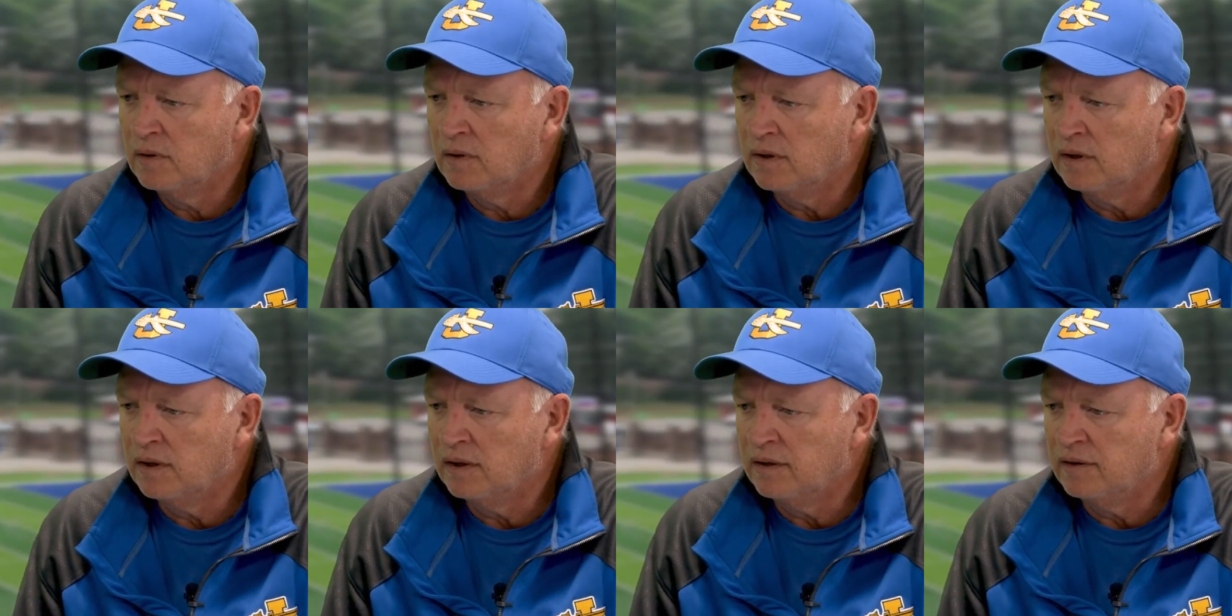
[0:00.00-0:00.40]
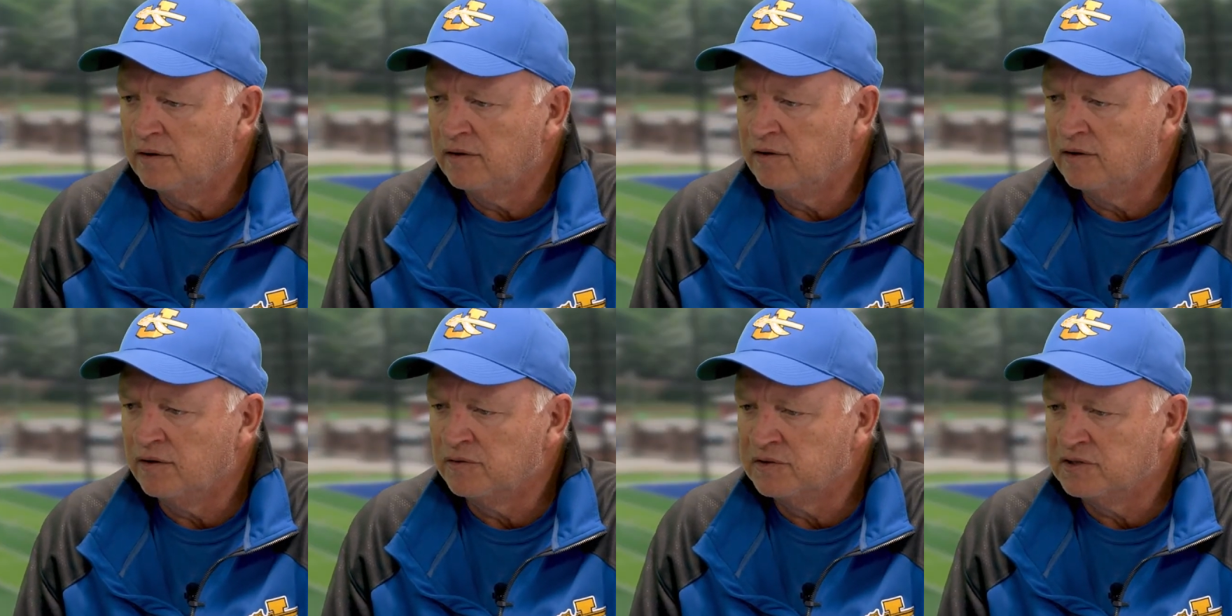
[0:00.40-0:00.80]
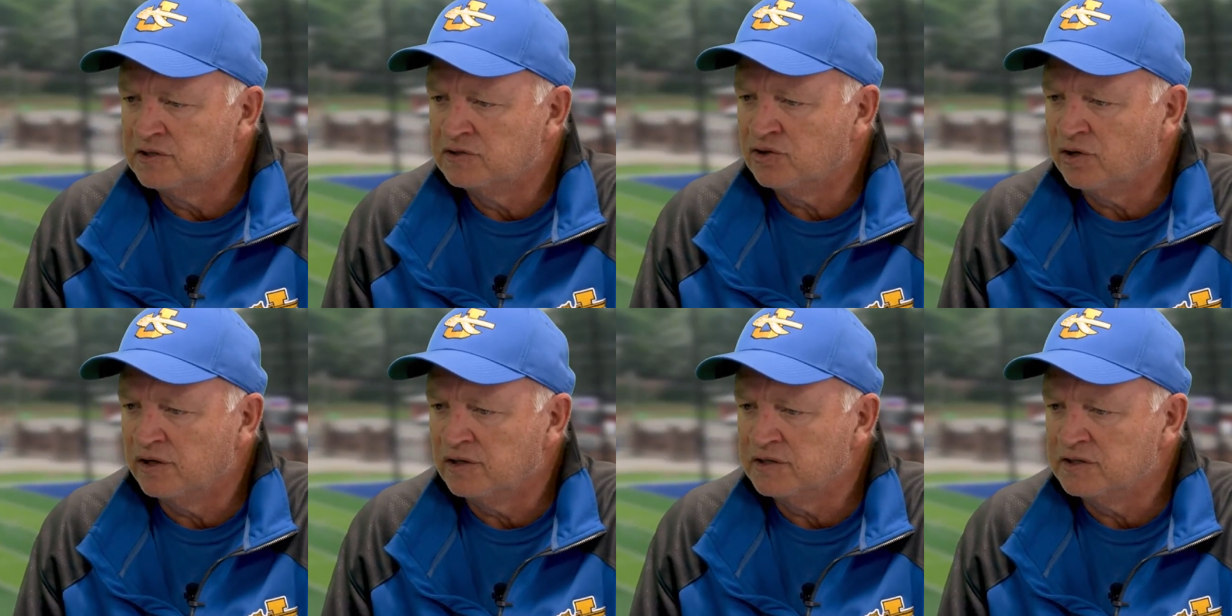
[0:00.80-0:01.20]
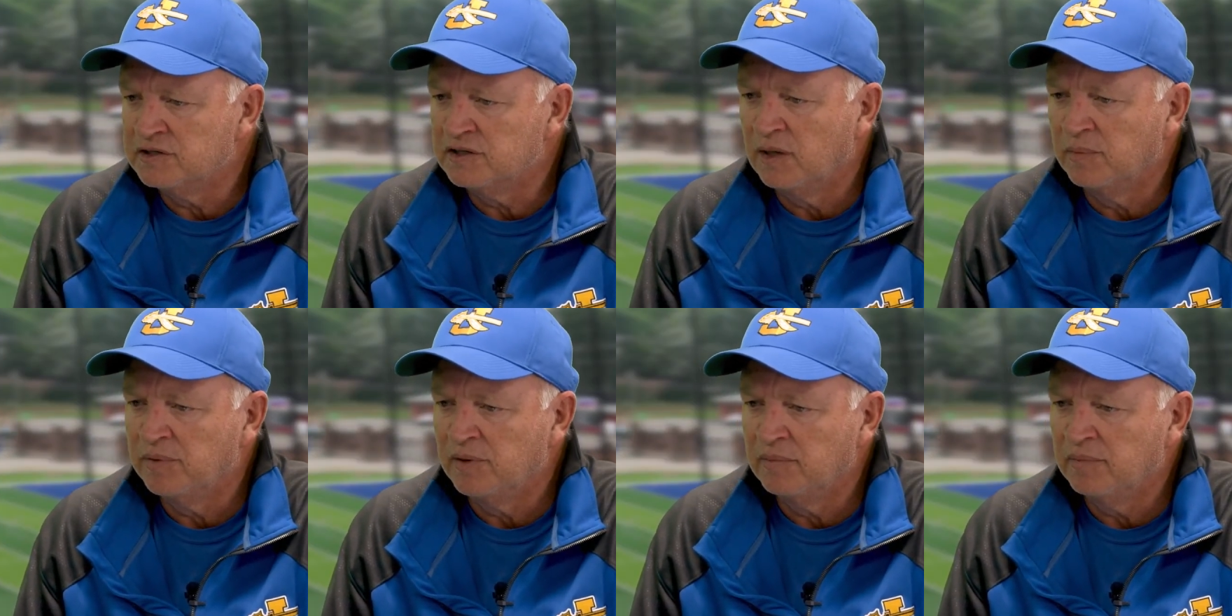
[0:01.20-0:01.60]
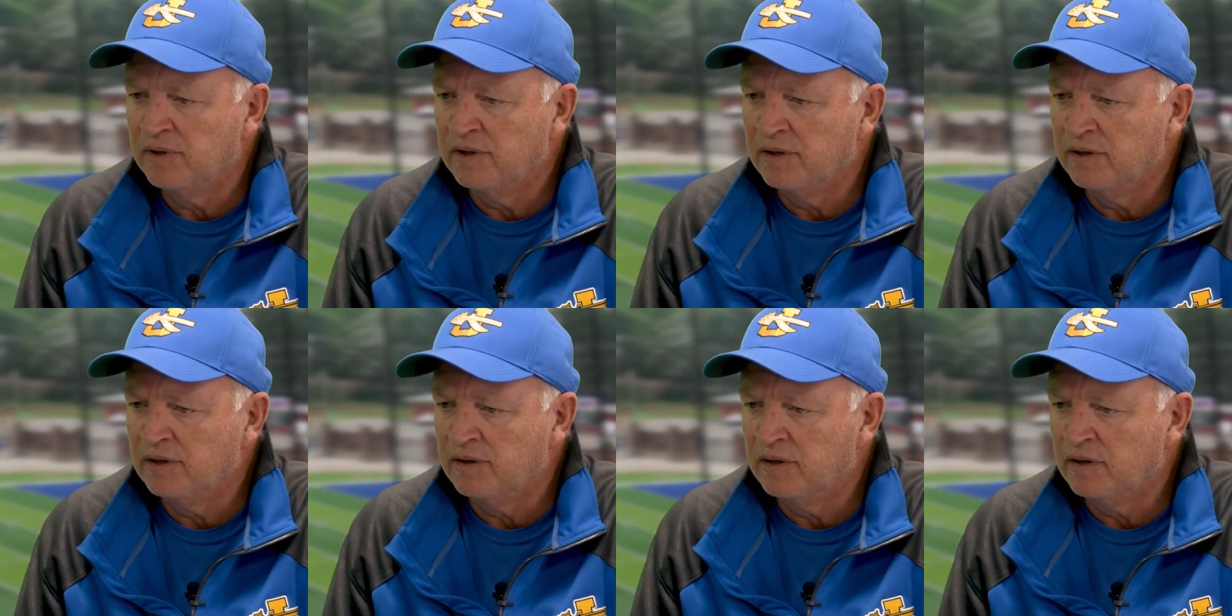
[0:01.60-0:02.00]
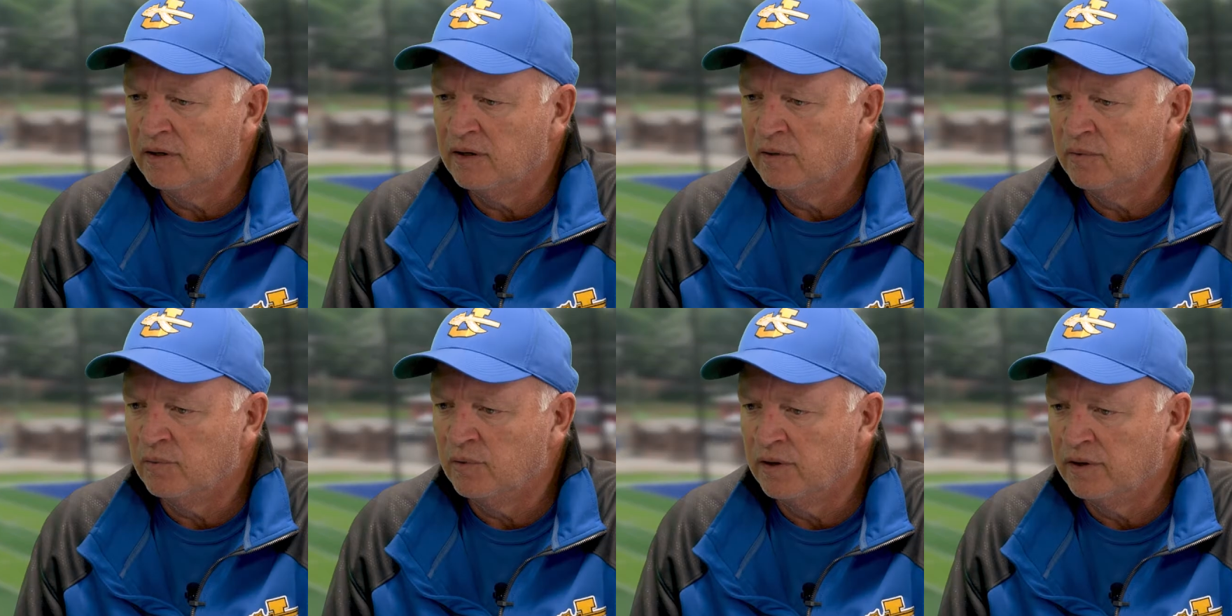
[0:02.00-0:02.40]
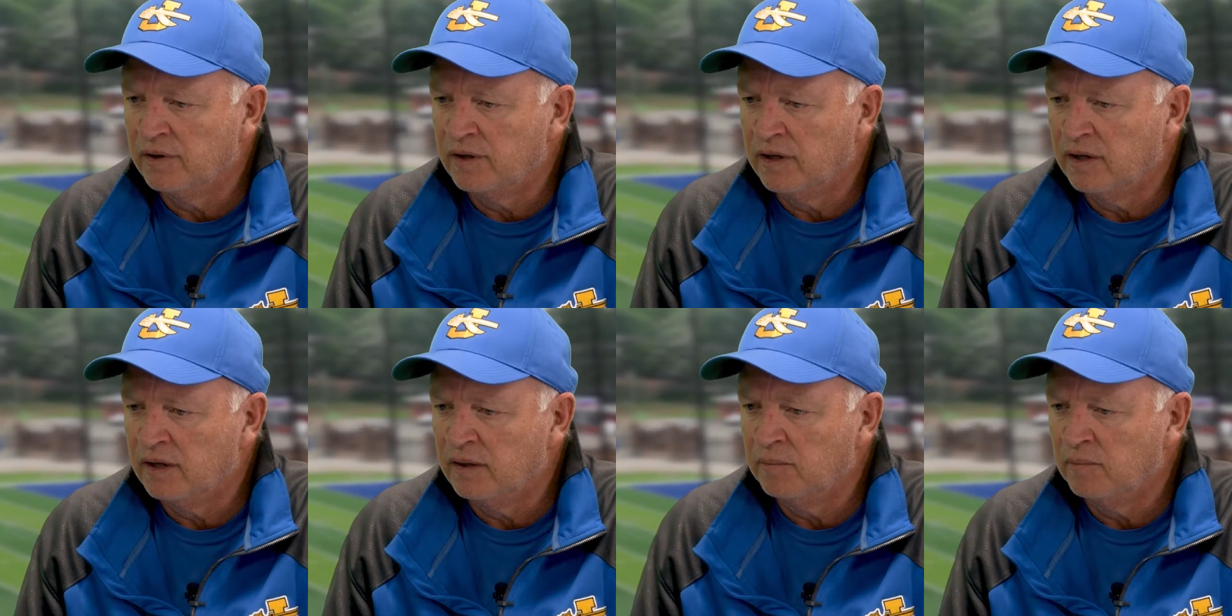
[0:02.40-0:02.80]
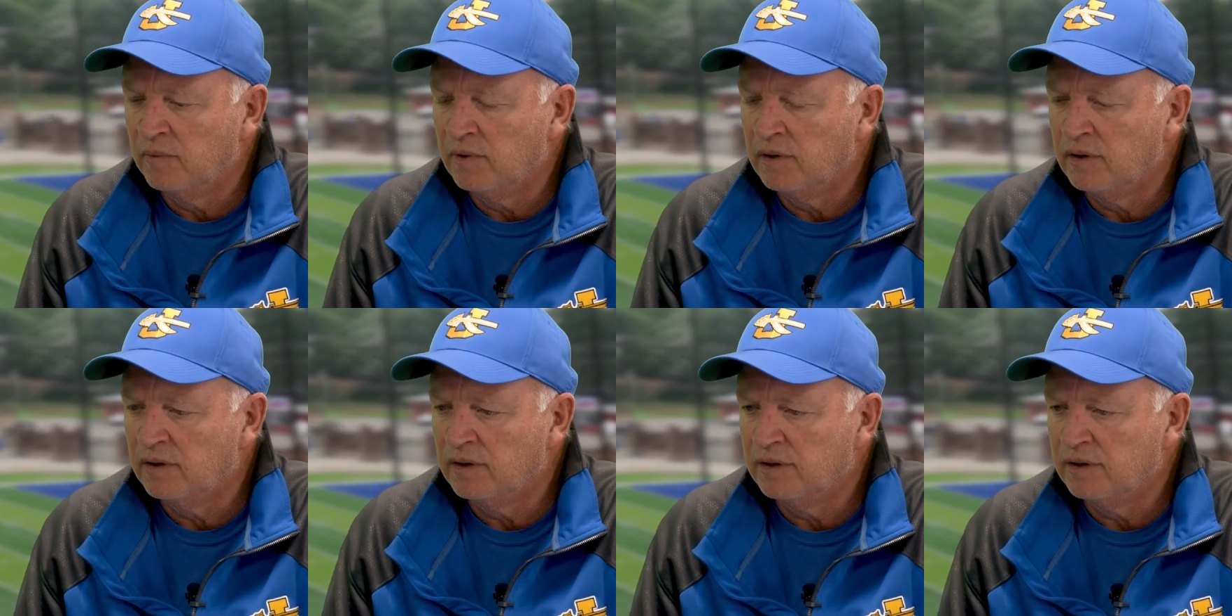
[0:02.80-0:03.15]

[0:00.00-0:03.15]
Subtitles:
And just try to supplement a run game.